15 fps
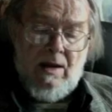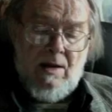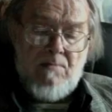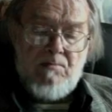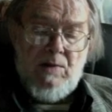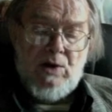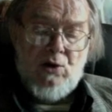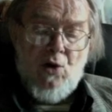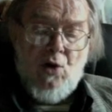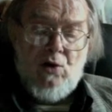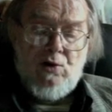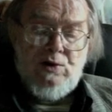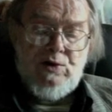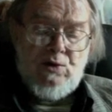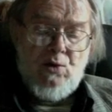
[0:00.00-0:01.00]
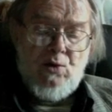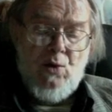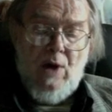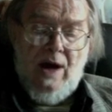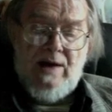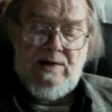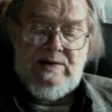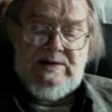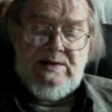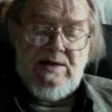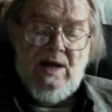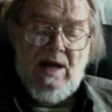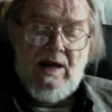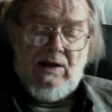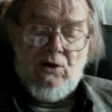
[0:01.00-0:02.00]
belongs to us
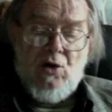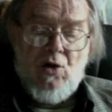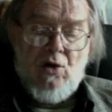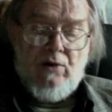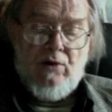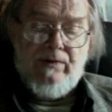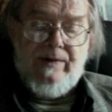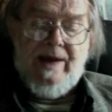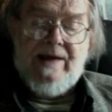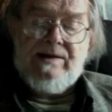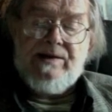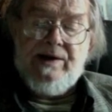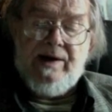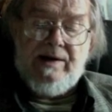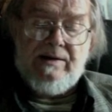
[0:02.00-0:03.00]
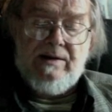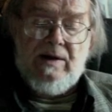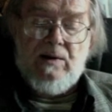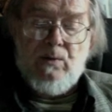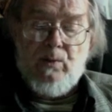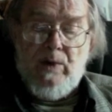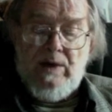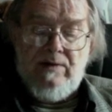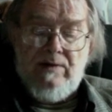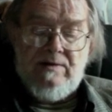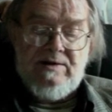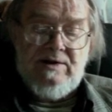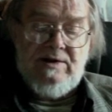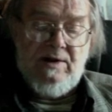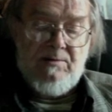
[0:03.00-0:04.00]
alone eternal wisdom,